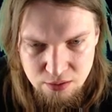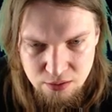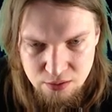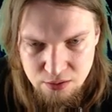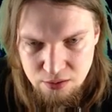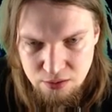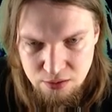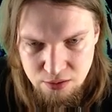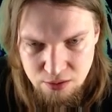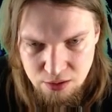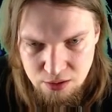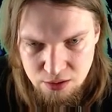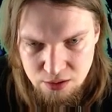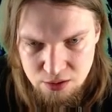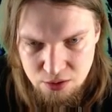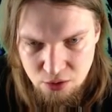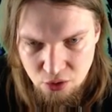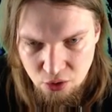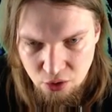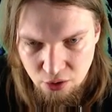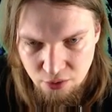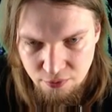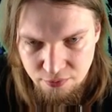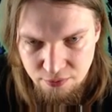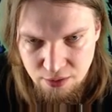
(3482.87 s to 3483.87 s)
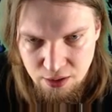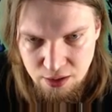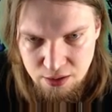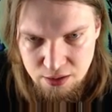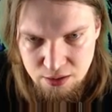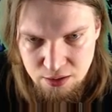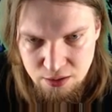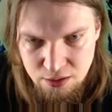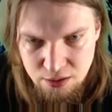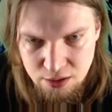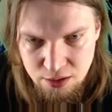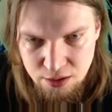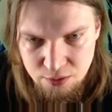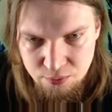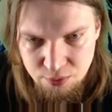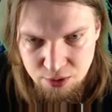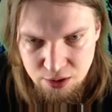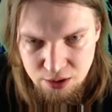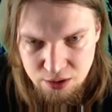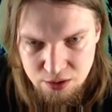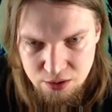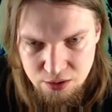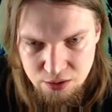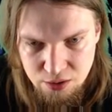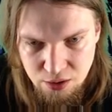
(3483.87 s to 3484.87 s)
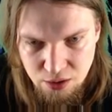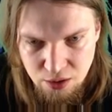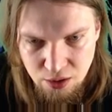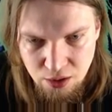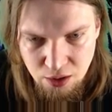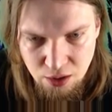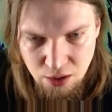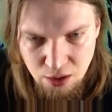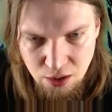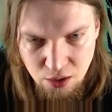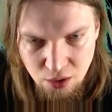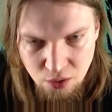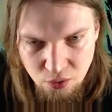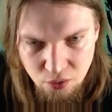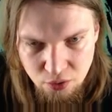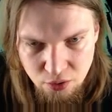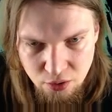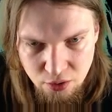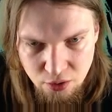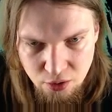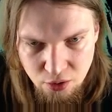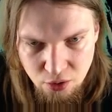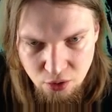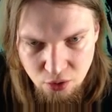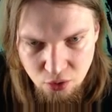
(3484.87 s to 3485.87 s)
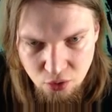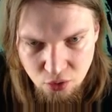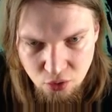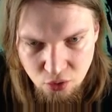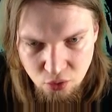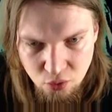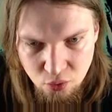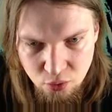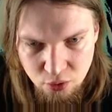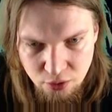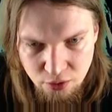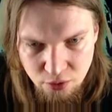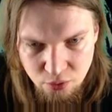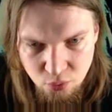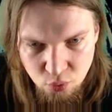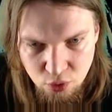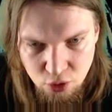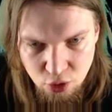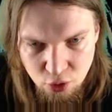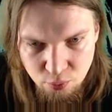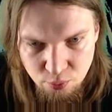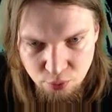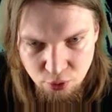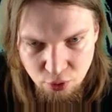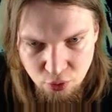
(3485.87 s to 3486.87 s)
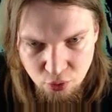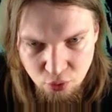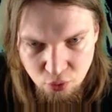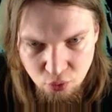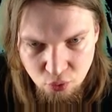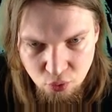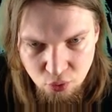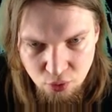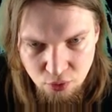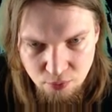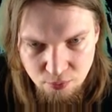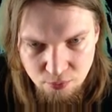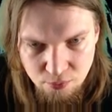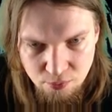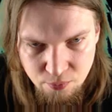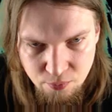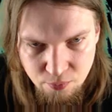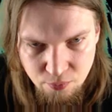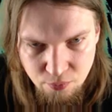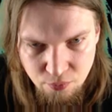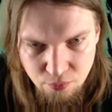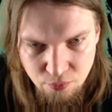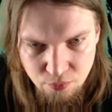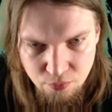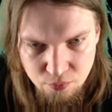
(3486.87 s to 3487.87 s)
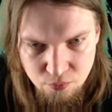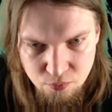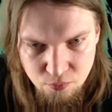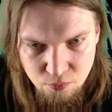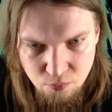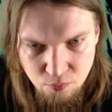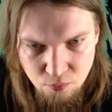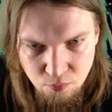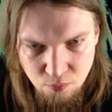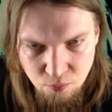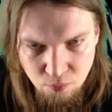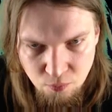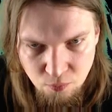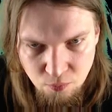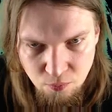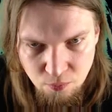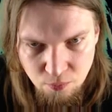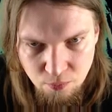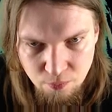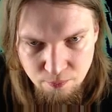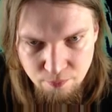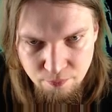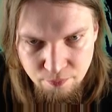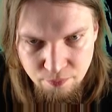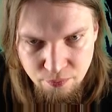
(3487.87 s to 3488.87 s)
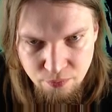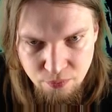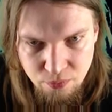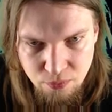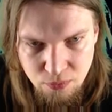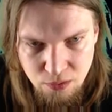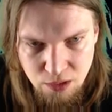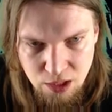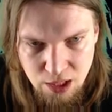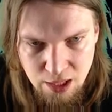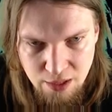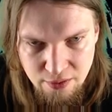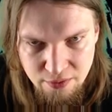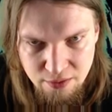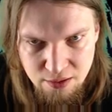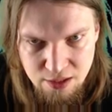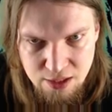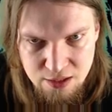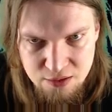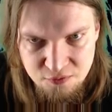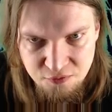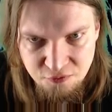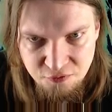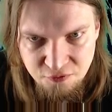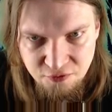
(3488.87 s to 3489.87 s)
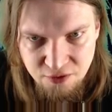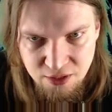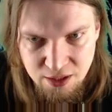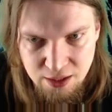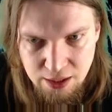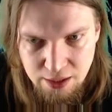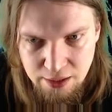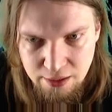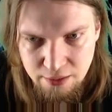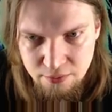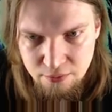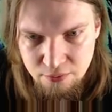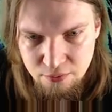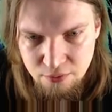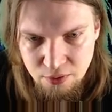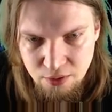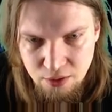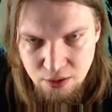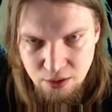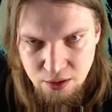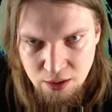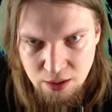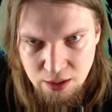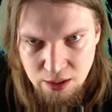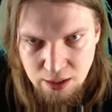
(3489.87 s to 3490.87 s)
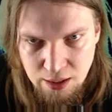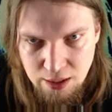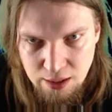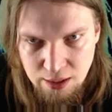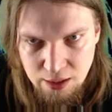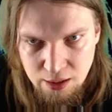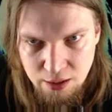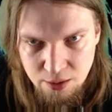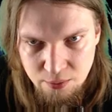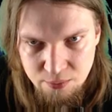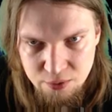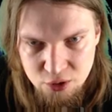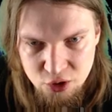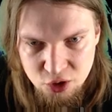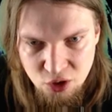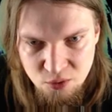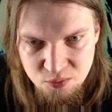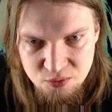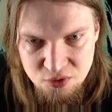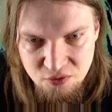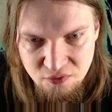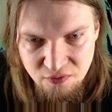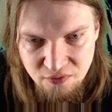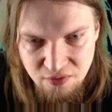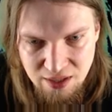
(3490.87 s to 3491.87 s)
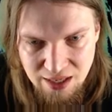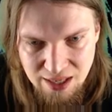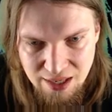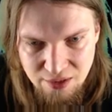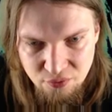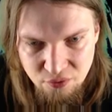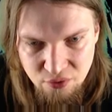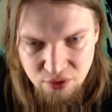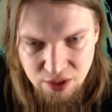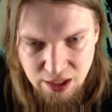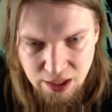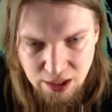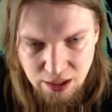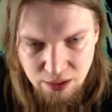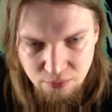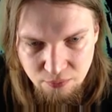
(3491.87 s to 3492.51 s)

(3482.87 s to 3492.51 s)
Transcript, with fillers: does hurt that a little bit. Got a hoe, got the willow bow. Hmm. Yeah, I think that's fine. Um, in terms of leveling...